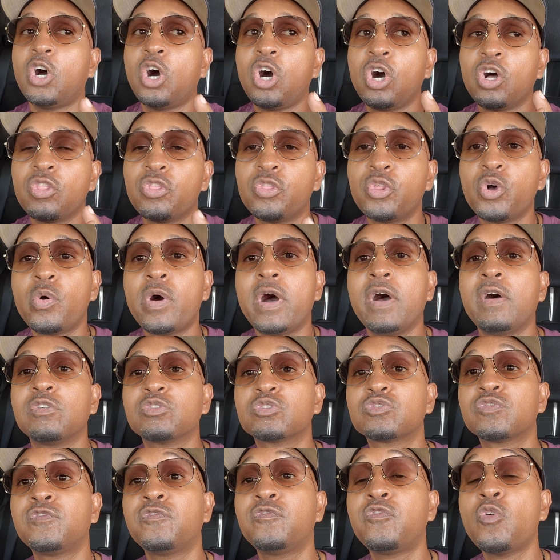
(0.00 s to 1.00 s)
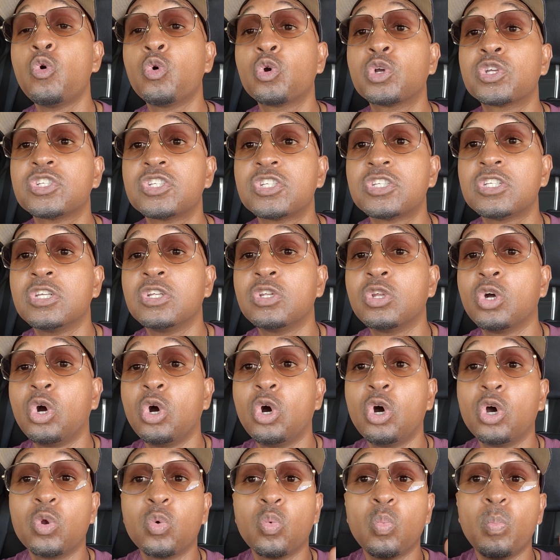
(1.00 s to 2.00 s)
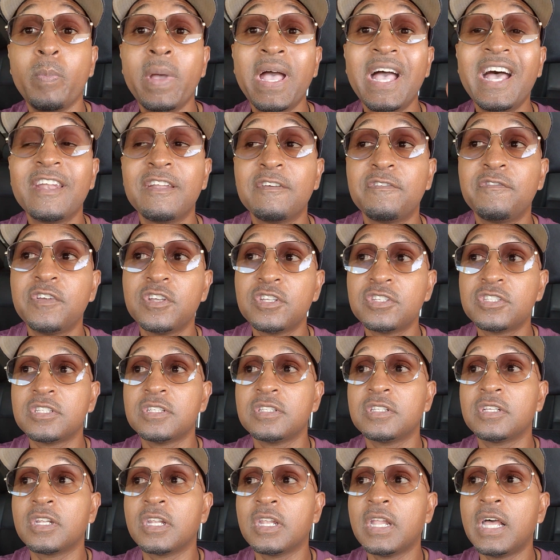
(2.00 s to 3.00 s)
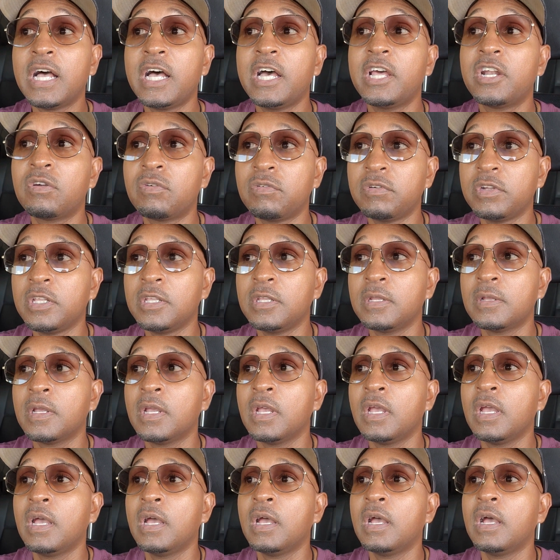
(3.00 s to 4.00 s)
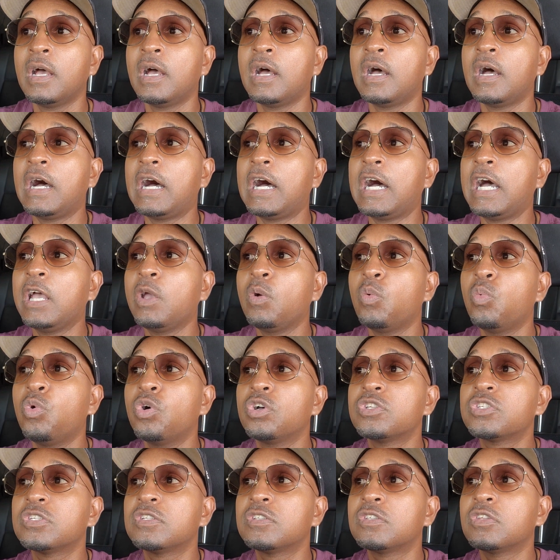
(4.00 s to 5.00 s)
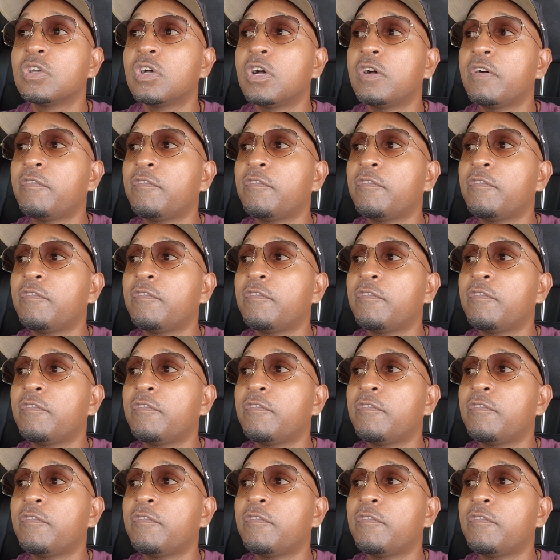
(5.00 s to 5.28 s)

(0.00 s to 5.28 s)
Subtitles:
Although I was focusing on manifesting the lottery, I wasn't